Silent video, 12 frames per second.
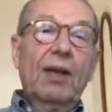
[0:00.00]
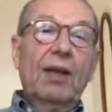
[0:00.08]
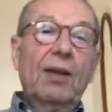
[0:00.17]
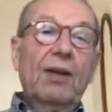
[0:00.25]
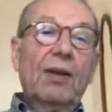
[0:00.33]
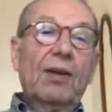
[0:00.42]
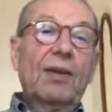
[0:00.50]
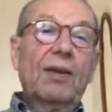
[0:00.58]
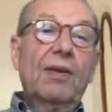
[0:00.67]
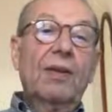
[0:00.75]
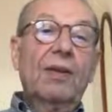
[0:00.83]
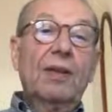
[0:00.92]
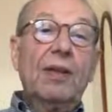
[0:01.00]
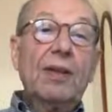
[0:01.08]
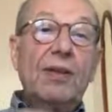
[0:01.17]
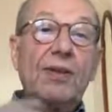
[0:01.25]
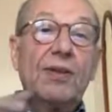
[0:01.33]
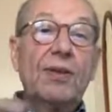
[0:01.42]

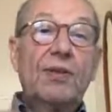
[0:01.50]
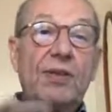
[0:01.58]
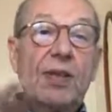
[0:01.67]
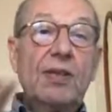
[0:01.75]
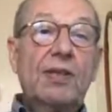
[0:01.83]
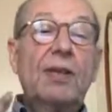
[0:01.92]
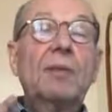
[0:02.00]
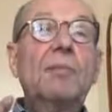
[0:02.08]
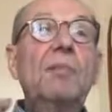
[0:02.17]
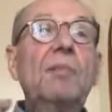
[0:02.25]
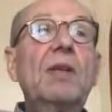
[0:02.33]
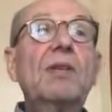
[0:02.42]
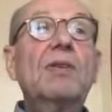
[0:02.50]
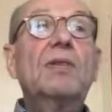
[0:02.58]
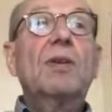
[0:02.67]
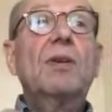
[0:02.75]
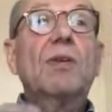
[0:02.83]
This system is